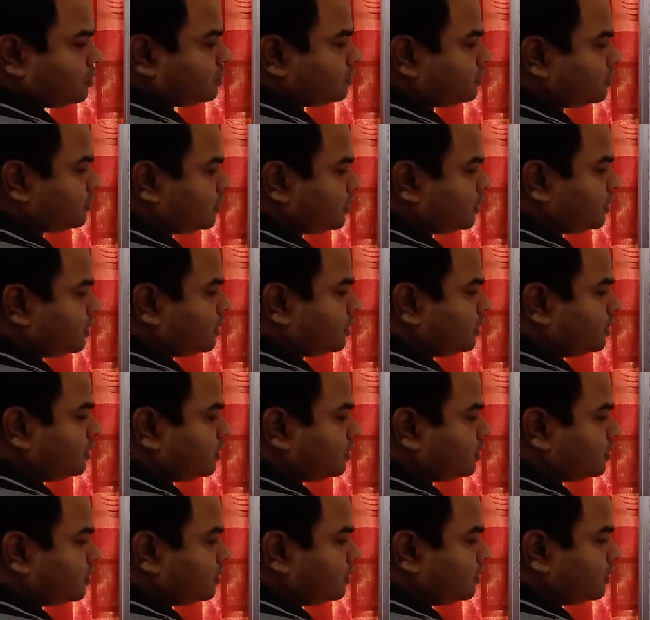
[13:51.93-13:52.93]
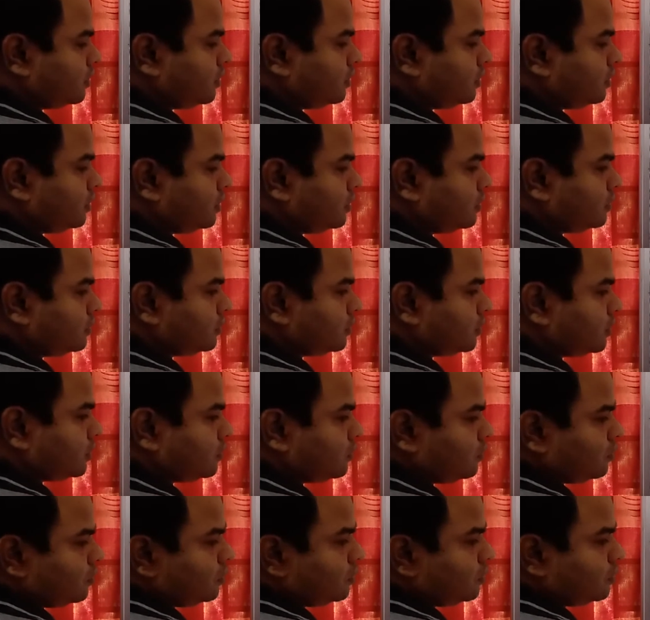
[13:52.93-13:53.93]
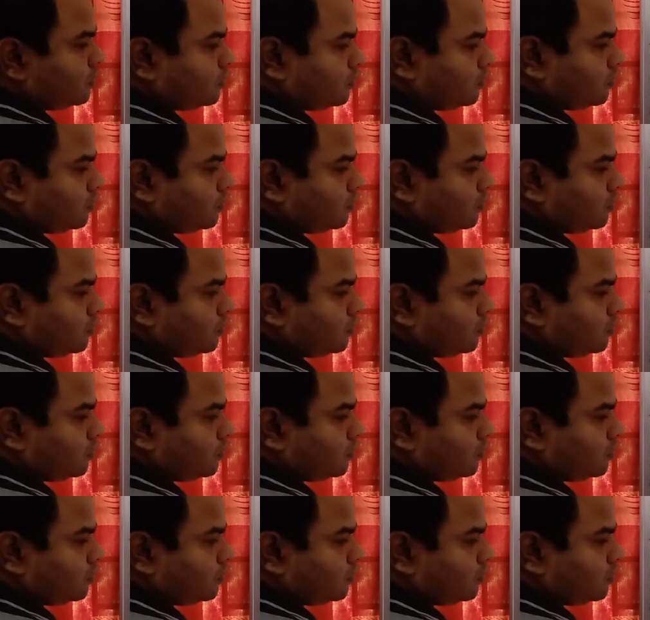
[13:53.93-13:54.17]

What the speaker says: 30 is equal to,